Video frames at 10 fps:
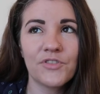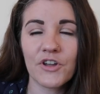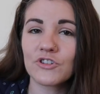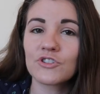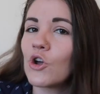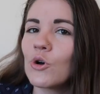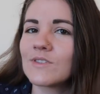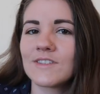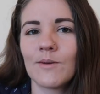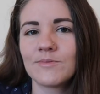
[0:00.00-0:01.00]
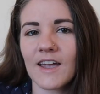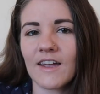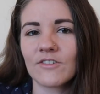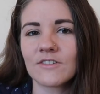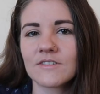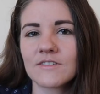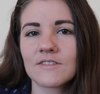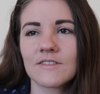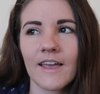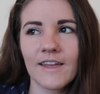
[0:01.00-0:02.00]
there's no
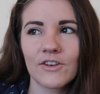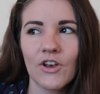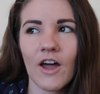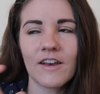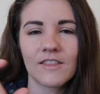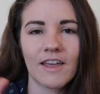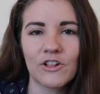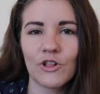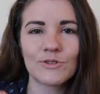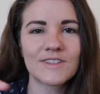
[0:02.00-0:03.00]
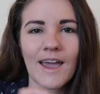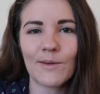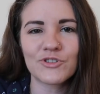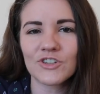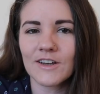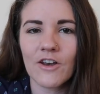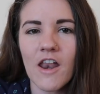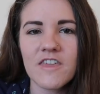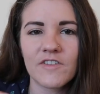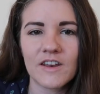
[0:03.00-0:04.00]
subtitles, like not like closed captioning,
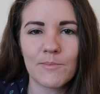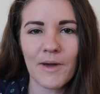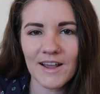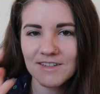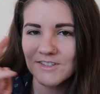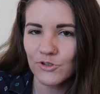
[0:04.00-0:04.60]
not even in Basque,